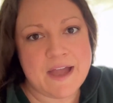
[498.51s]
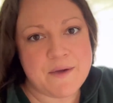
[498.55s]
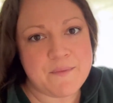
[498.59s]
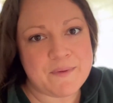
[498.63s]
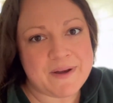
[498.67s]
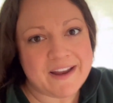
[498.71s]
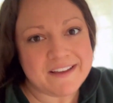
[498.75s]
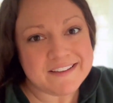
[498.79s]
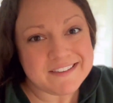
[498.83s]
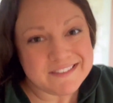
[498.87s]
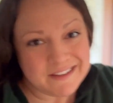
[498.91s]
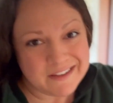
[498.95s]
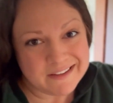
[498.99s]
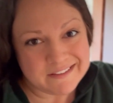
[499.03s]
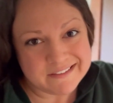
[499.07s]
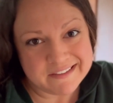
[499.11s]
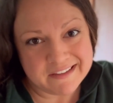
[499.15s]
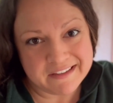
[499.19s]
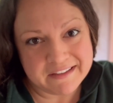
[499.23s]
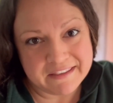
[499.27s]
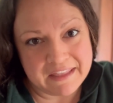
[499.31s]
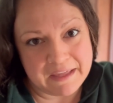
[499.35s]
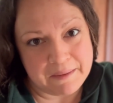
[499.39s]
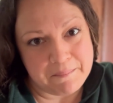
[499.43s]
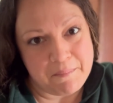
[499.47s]
and when I say
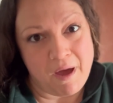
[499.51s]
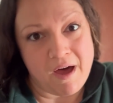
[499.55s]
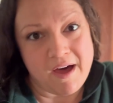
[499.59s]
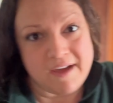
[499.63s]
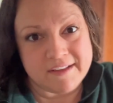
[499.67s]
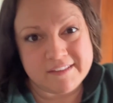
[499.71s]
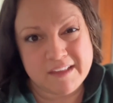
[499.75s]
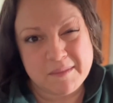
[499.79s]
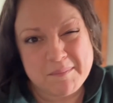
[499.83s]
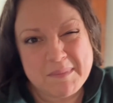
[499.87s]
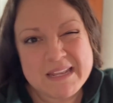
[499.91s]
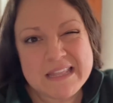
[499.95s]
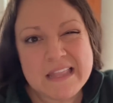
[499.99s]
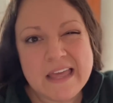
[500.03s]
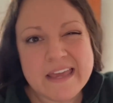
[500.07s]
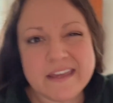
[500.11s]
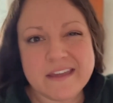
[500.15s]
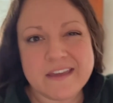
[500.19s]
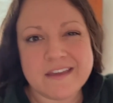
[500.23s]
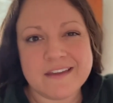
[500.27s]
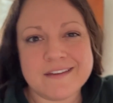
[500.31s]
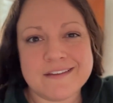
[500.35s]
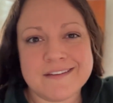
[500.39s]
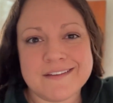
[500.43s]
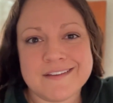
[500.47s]
seedling pots, I mean
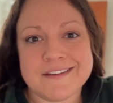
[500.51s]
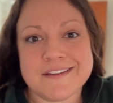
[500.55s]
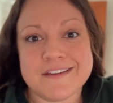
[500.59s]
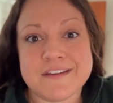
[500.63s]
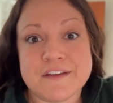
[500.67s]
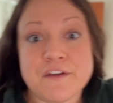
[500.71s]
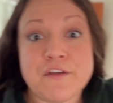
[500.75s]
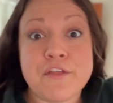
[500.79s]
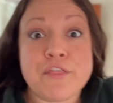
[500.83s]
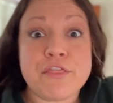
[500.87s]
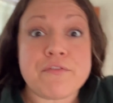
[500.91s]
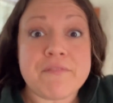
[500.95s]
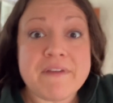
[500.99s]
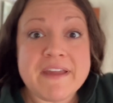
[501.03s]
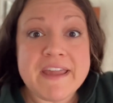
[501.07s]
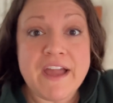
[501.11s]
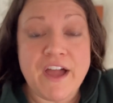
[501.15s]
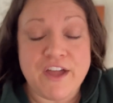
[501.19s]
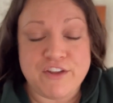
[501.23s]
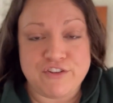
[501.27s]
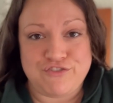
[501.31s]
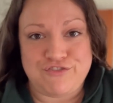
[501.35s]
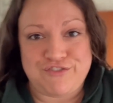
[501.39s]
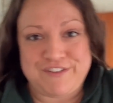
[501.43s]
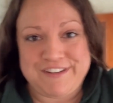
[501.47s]
like three
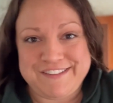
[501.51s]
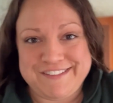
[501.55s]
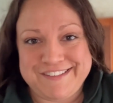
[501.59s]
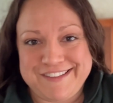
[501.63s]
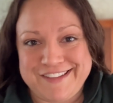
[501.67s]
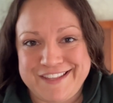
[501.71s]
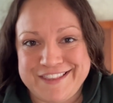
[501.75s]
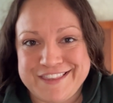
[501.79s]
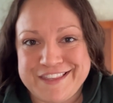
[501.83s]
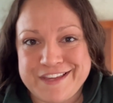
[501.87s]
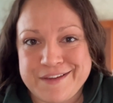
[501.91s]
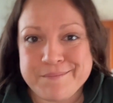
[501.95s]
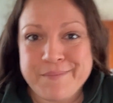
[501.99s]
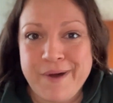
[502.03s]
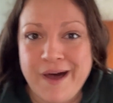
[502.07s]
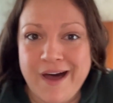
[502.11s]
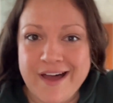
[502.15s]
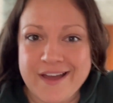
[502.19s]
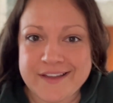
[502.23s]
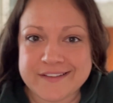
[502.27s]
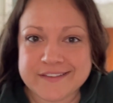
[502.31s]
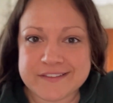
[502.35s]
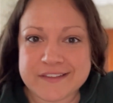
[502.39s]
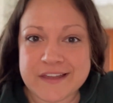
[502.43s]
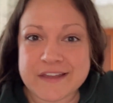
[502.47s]
hundred seedling
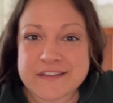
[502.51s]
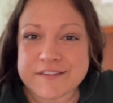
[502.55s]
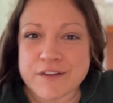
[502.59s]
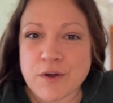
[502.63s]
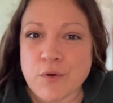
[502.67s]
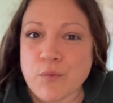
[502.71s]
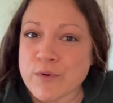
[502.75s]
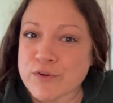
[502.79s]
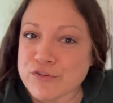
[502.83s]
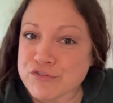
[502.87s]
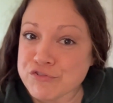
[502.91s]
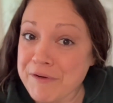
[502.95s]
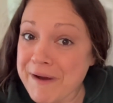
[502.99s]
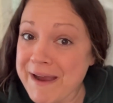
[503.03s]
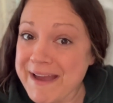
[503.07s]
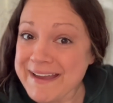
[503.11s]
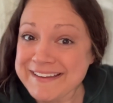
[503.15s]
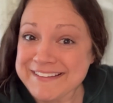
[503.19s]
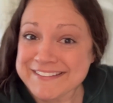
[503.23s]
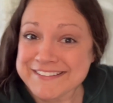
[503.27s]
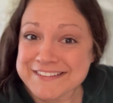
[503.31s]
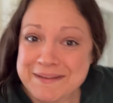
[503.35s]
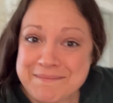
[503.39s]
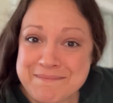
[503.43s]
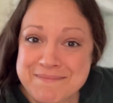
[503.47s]
pots. So we're
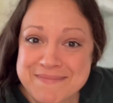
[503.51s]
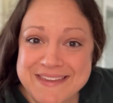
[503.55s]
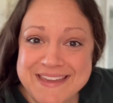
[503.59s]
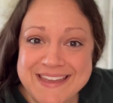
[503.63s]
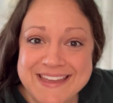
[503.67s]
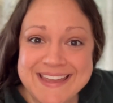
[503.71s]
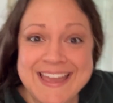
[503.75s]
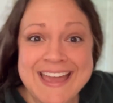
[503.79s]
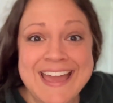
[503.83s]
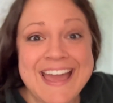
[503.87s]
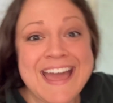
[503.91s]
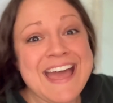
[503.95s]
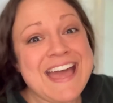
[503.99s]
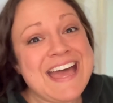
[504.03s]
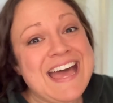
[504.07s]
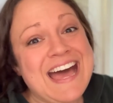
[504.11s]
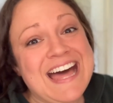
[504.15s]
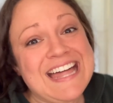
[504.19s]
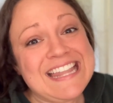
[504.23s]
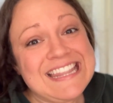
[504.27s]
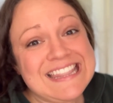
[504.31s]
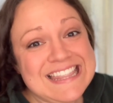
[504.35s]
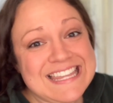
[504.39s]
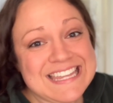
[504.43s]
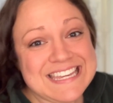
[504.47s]
trying something
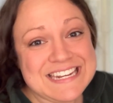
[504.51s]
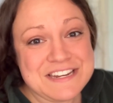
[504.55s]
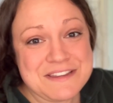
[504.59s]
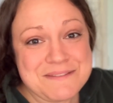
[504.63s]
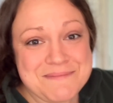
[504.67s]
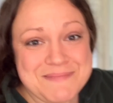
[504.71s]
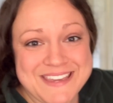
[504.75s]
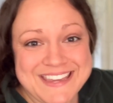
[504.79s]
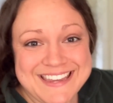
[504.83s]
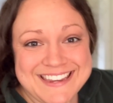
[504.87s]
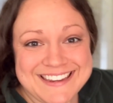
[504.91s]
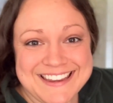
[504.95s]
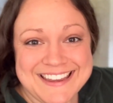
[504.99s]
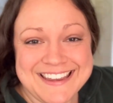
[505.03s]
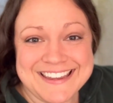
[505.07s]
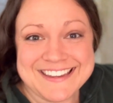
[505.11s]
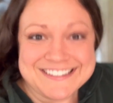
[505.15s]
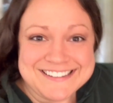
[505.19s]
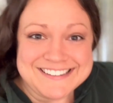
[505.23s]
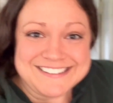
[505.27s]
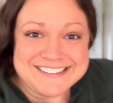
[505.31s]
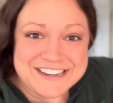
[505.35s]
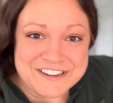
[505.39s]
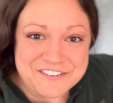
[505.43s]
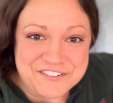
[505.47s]
a little
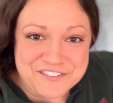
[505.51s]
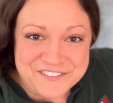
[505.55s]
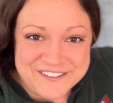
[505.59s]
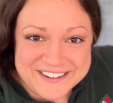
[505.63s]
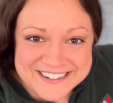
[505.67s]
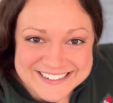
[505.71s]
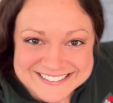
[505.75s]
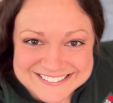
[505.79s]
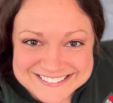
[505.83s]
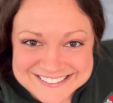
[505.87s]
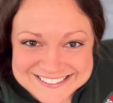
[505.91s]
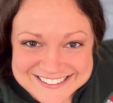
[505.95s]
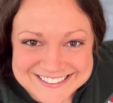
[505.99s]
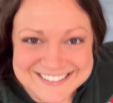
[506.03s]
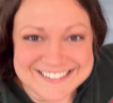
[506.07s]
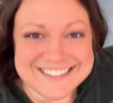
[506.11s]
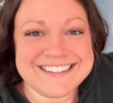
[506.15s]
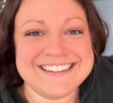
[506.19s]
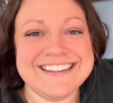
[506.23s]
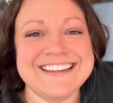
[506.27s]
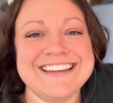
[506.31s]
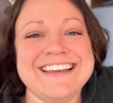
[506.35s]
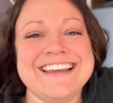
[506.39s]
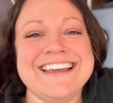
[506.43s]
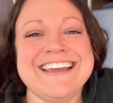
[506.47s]
bit different
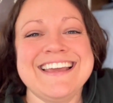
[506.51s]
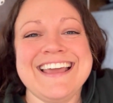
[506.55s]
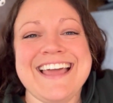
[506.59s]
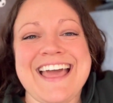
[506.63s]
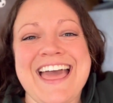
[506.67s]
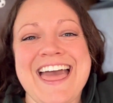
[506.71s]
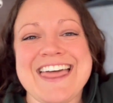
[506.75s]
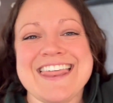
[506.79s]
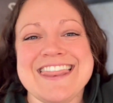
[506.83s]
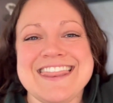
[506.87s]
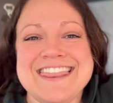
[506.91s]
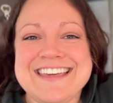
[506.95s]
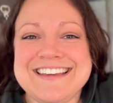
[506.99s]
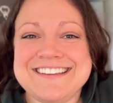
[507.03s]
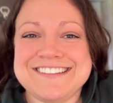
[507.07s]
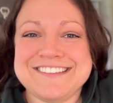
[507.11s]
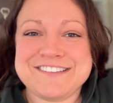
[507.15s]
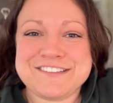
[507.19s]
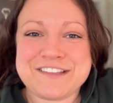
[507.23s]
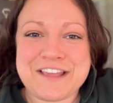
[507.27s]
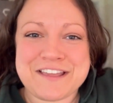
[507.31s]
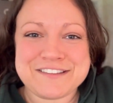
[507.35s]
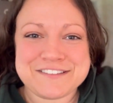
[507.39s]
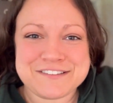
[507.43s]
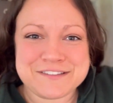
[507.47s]
this
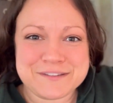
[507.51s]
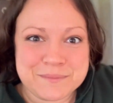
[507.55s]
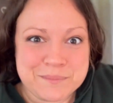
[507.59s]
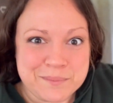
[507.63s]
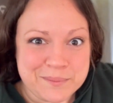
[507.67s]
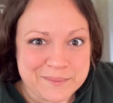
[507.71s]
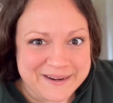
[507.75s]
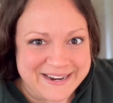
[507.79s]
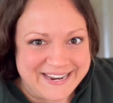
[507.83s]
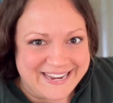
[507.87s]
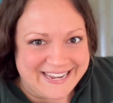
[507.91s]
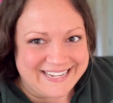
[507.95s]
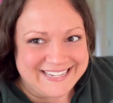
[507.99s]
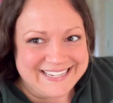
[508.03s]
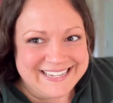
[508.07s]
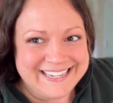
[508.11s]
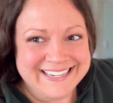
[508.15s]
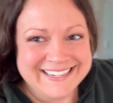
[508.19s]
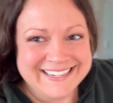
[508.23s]
spring.